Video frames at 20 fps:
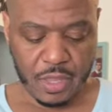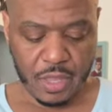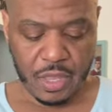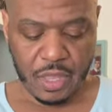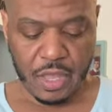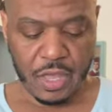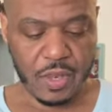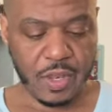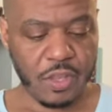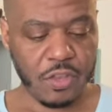
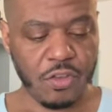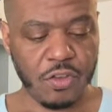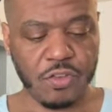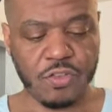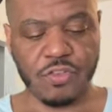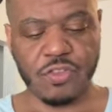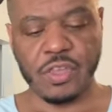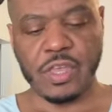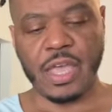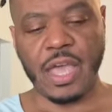And then you can
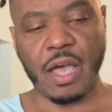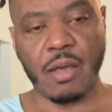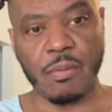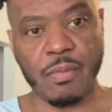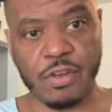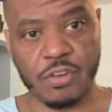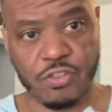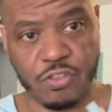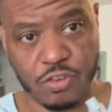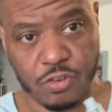see how
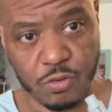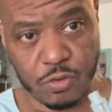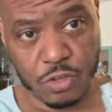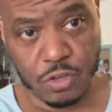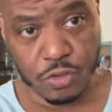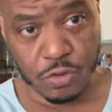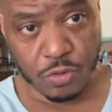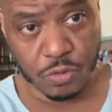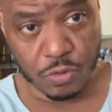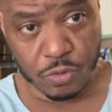much you
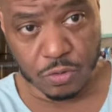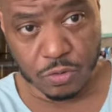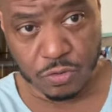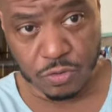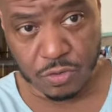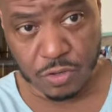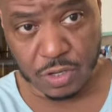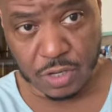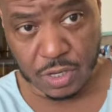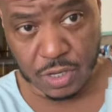
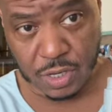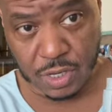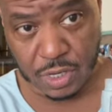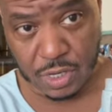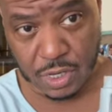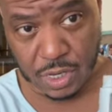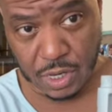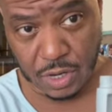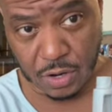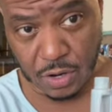used
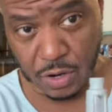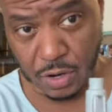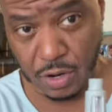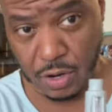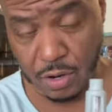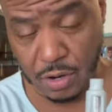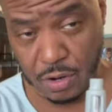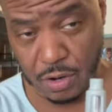here.